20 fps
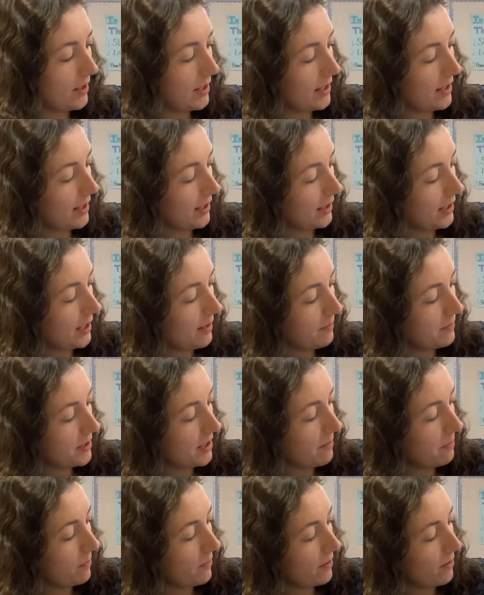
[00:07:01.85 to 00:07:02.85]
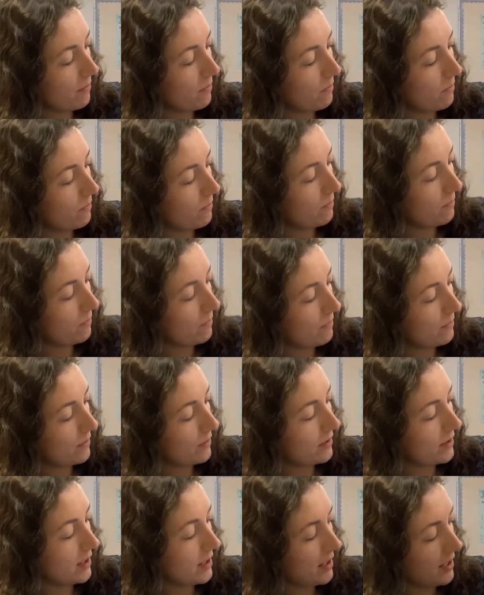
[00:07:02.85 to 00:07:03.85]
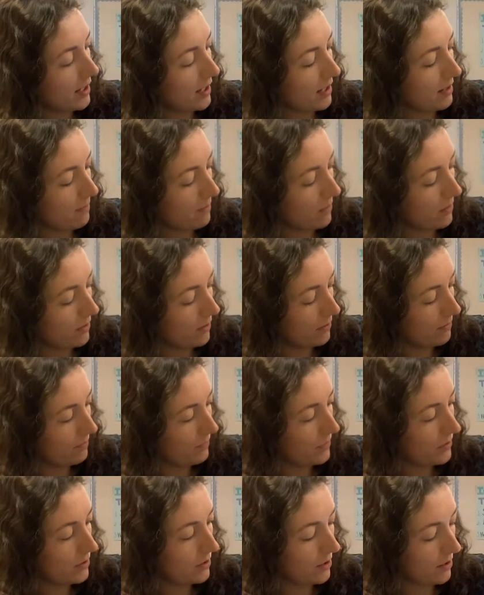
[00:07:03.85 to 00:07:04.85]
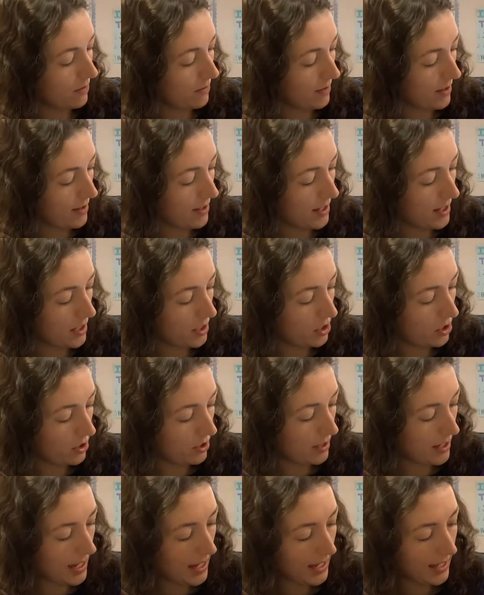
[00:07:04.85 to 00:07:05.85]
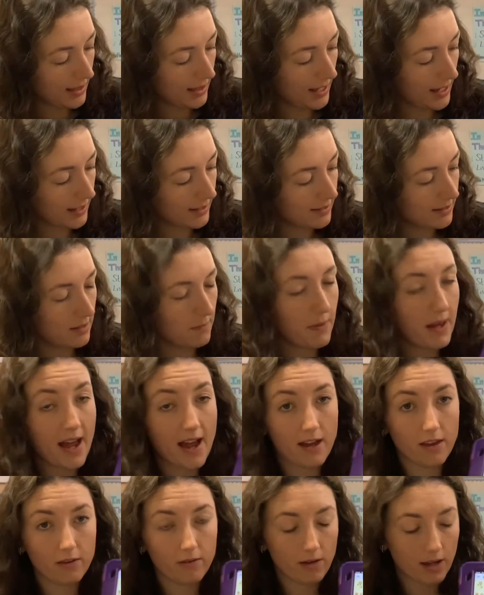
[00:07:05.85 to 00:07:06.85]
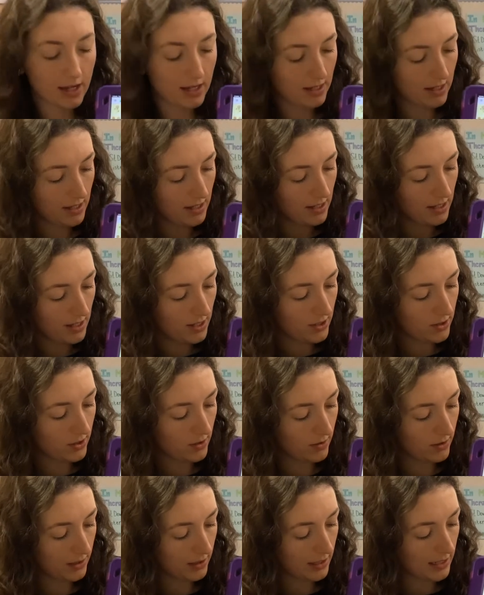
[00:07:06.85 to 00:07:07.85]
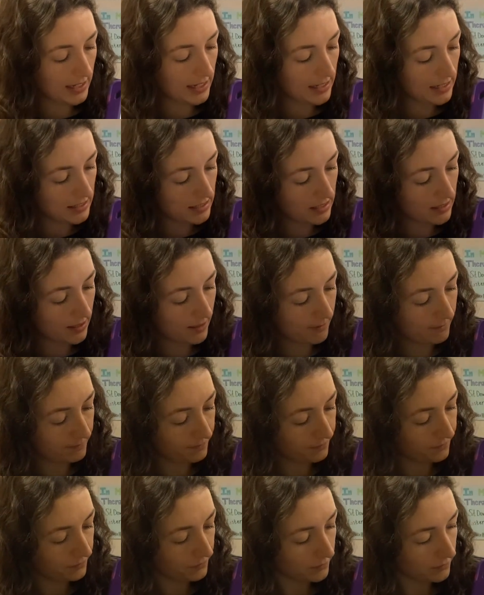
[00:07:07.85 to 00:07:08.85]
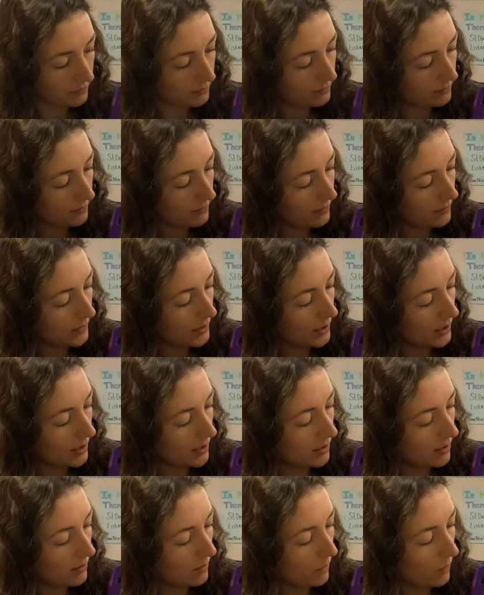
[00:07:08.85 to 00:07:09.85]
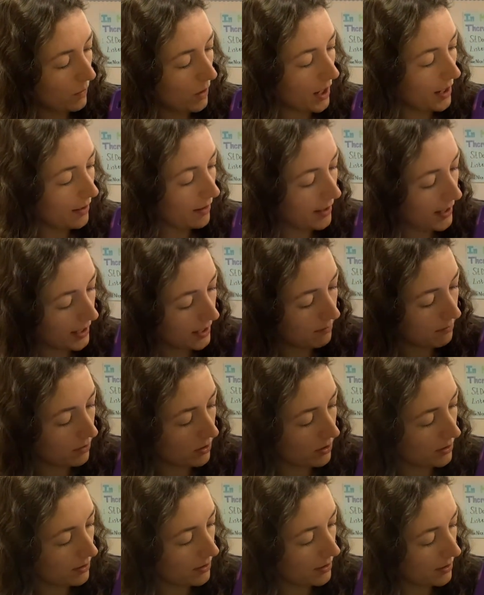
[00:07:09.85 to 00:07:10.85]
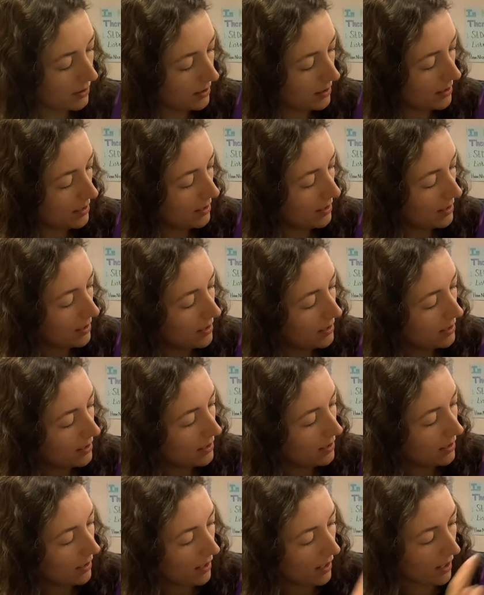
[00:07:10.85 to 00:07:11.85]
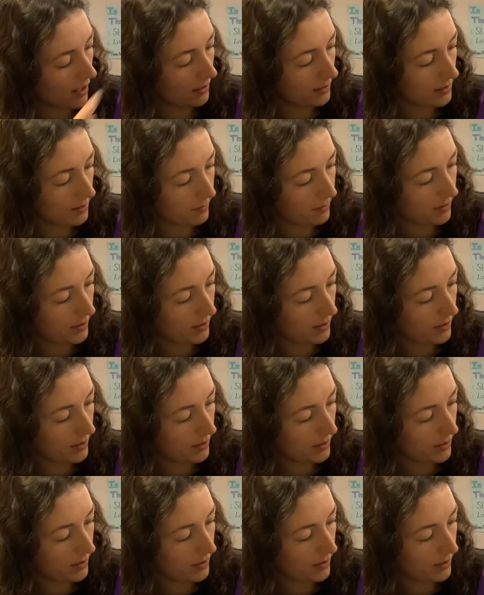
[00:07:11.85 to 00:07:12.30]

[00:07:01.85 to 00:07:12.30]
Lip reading: and it comes up with the animal. So, and then it highlights the pathway. So it's water animals, octopus.